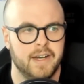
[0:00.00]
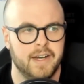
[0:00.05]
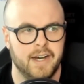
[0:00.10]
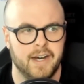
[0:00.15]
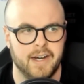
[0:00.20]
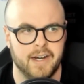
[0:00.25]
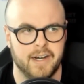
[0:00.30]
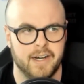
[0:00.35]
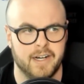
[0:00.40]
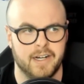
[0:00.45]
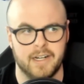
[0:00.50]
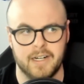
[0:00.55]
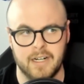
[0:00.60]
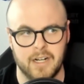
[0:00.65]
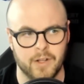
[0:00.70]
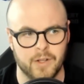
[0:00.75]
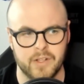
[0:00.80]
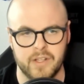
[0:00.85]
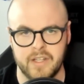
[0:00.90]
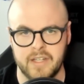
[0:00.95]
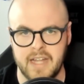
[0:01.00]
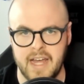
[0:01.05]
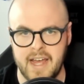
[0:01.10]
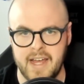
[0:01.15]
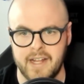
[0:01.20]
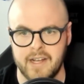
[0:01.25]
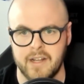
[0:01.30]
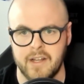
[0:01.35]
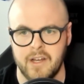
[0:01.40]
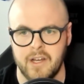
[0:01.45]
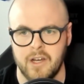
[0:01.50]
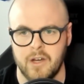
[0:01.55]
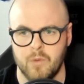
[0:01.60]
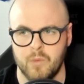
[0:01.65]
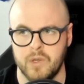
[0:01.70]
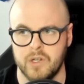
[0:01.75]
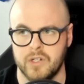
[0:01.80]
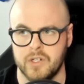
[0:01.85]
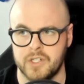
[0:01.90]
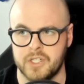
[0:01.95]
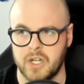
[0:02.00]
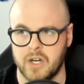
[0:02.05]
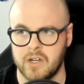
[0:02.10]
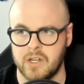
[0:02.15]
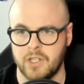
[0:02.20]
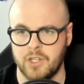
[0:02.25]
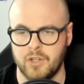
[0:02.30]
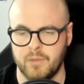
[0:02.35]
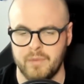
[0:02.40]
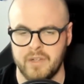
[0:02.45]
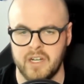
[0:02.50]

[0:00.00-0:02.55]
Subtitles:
Other than that, we'll talk a little bit